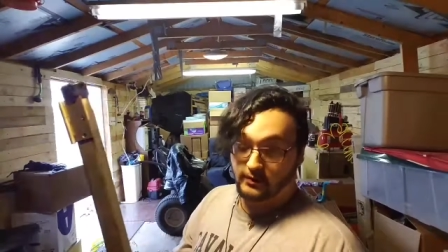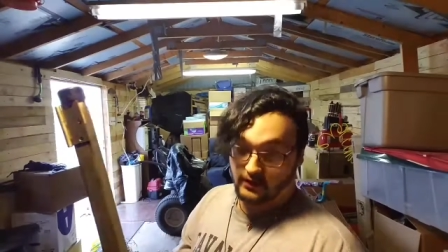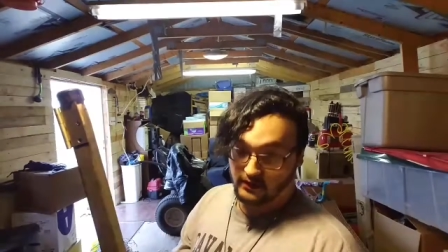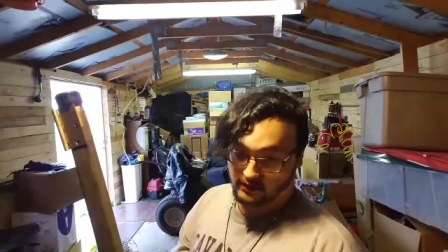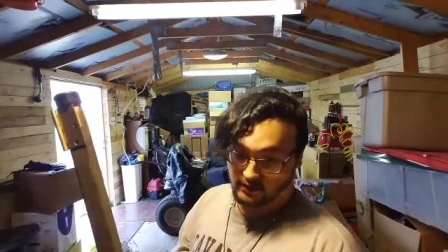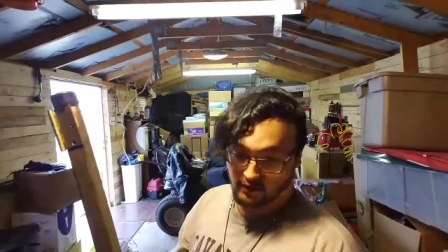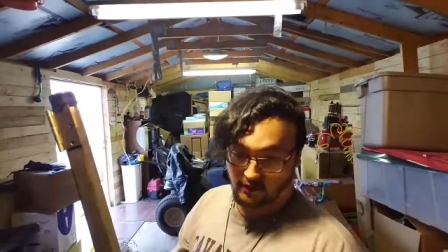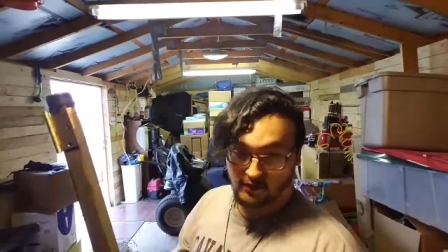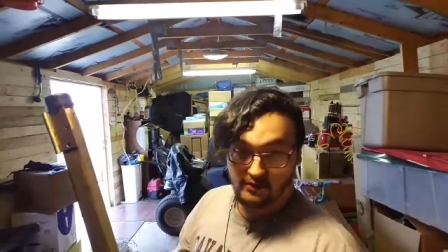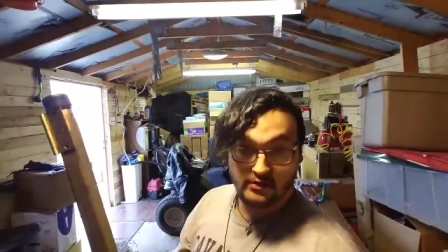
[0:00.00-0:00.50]

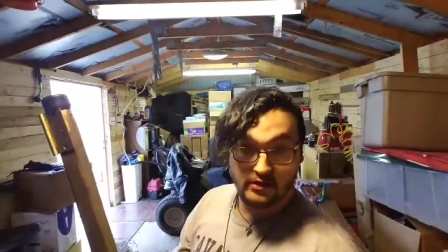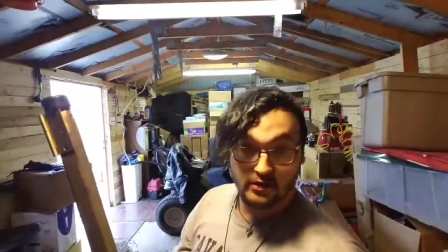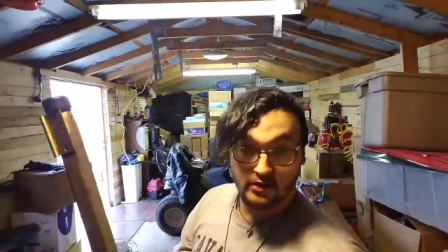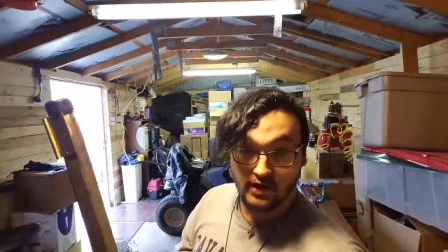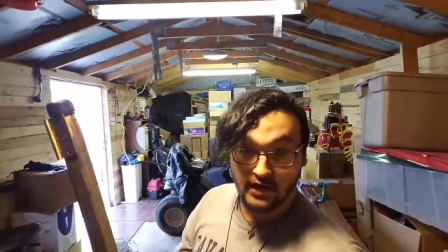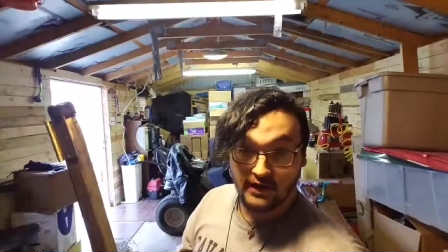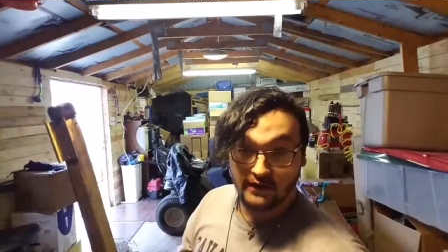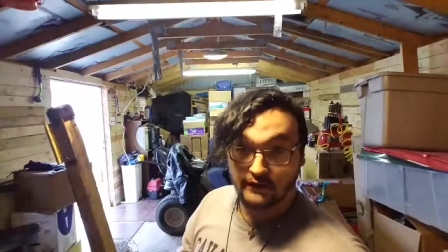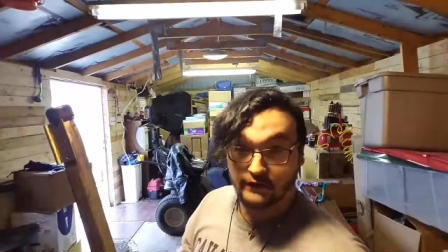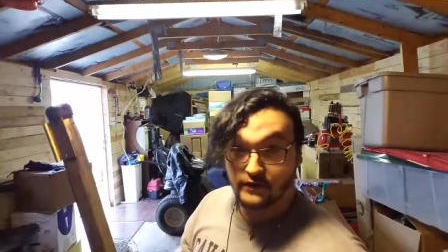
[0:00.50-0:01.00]
but also
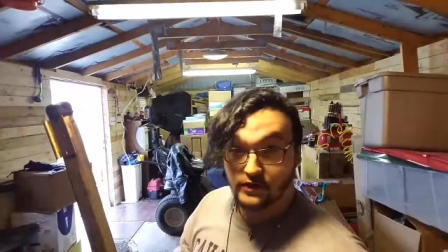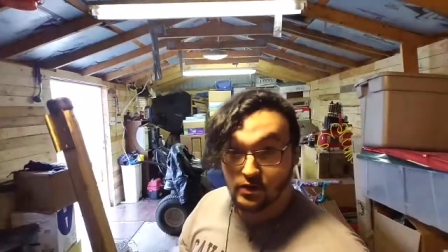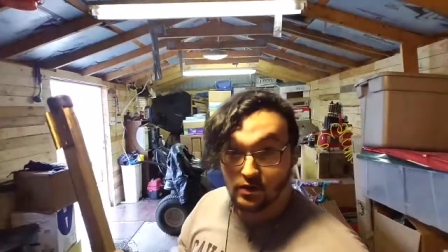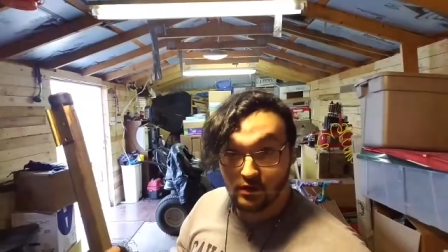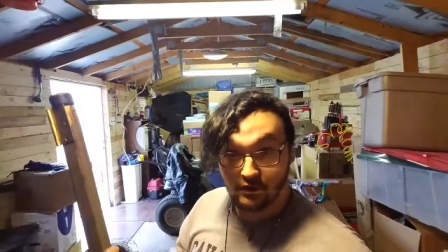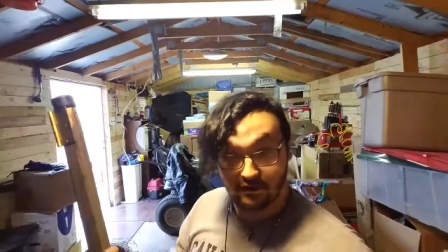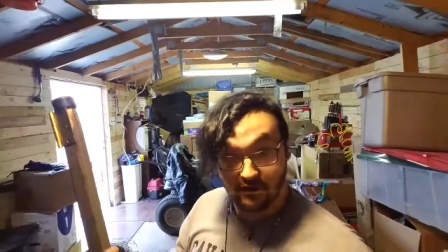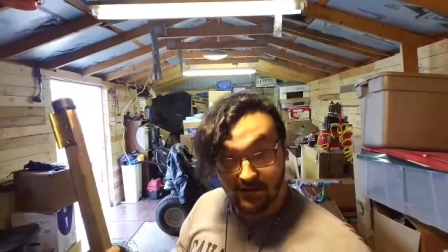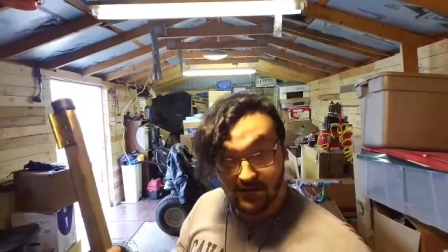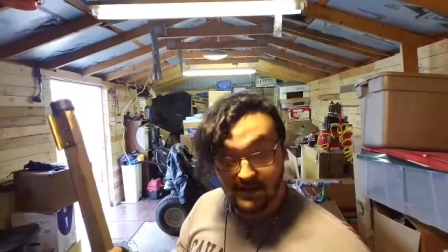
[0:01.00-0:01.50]
have
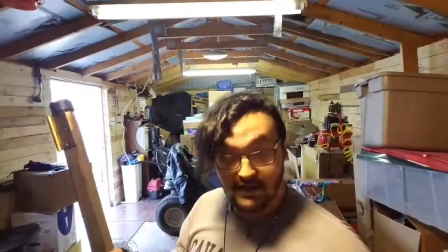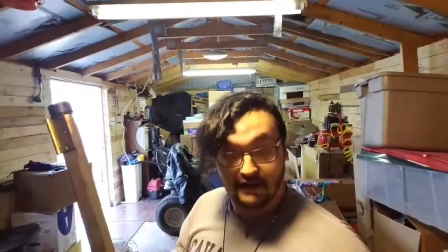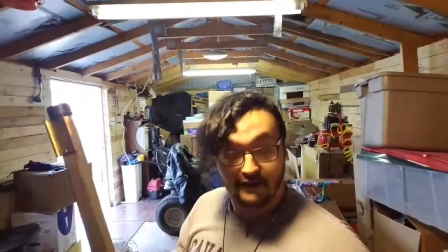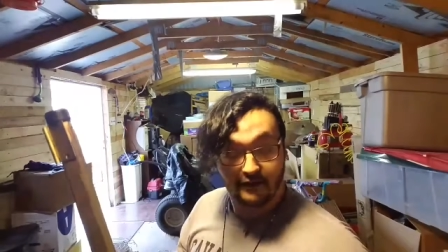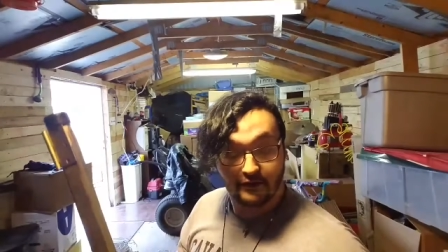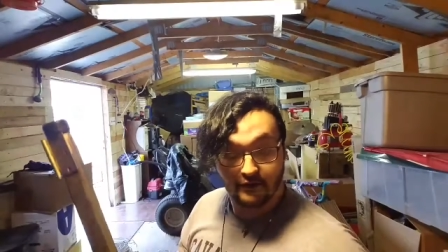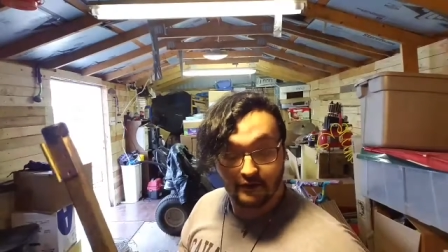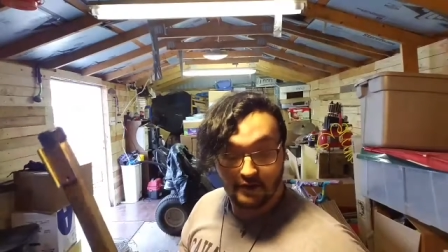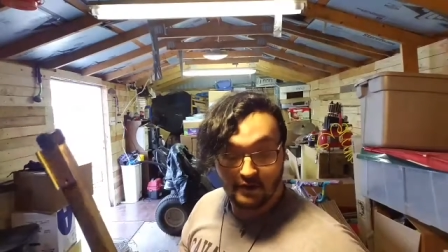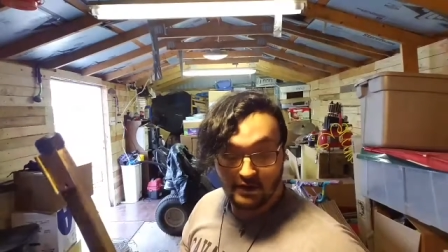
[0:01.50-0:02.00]
sort of a
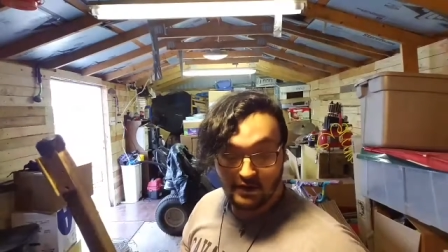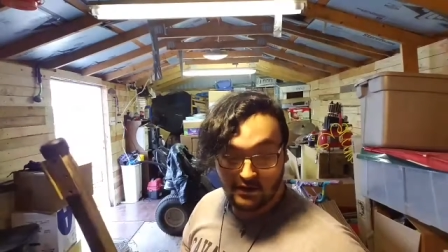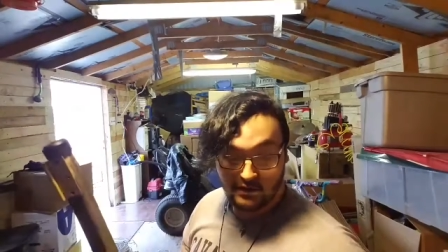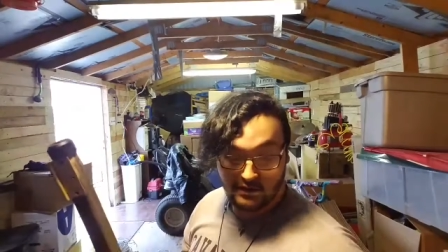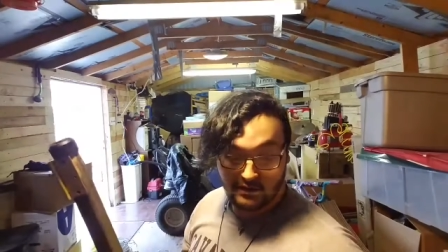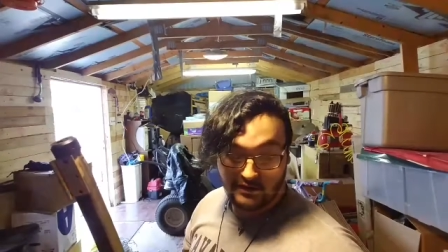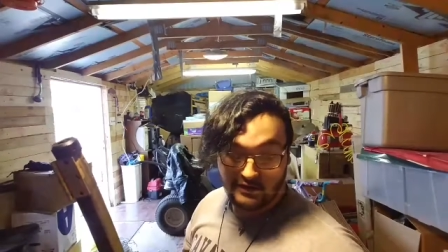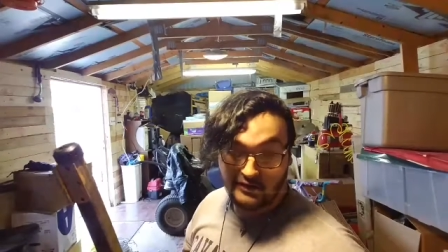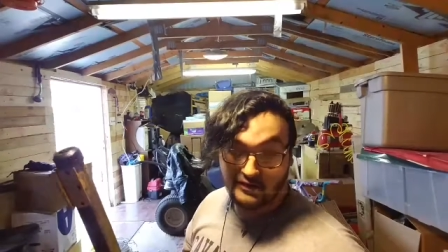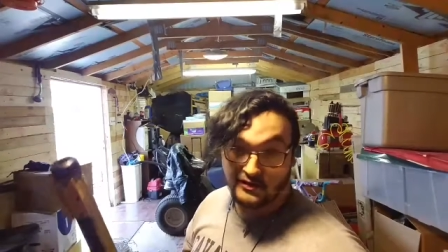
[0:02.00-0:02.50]
handle.
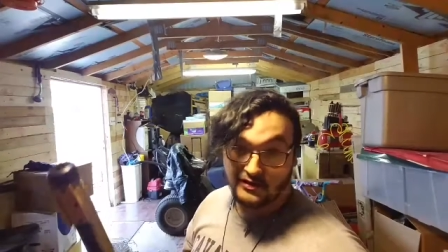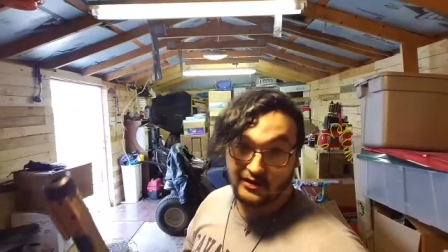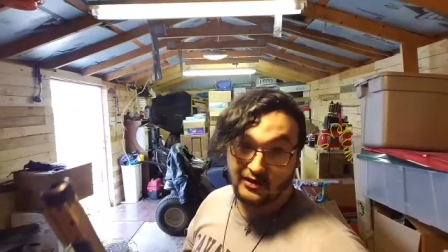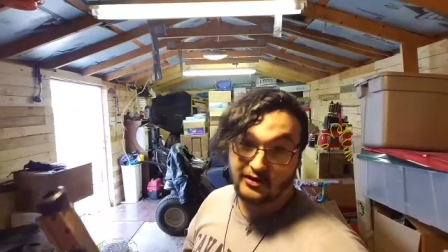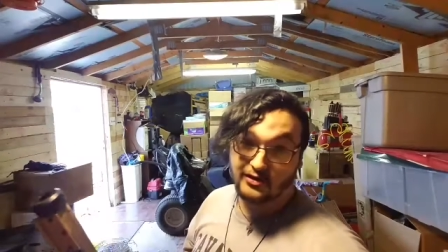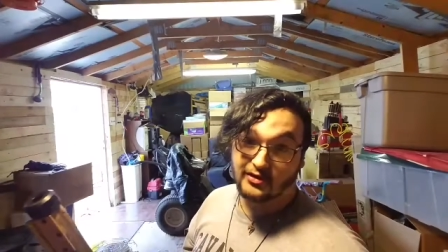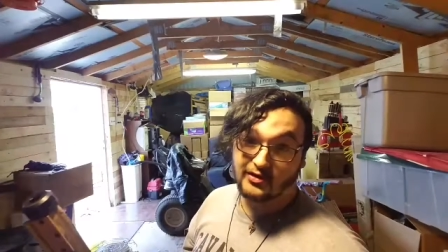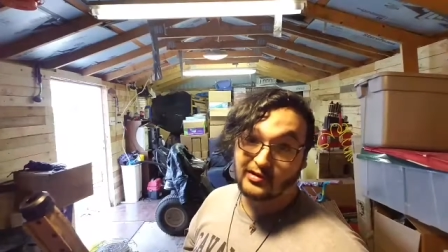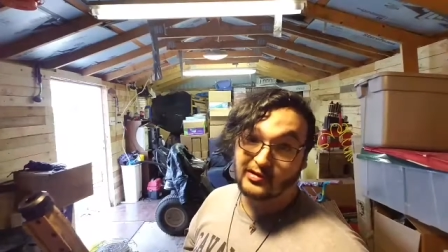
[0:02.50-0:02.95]
So